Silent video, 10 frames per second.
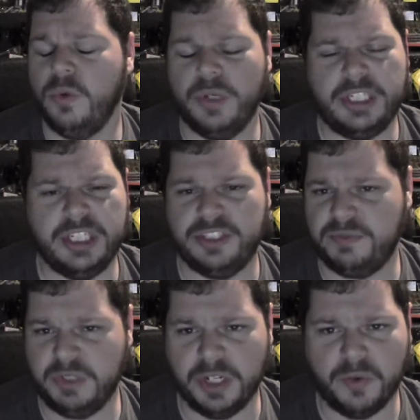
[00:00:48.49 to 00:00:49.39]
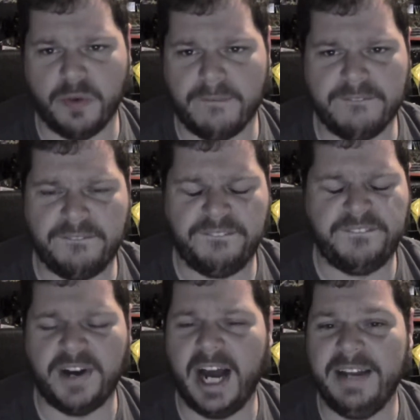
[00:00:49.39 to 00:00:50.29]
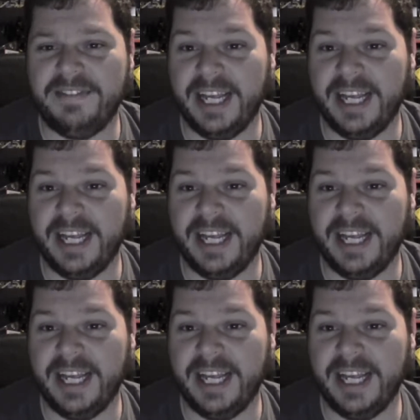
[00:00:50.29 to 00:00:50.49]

which is, you know, five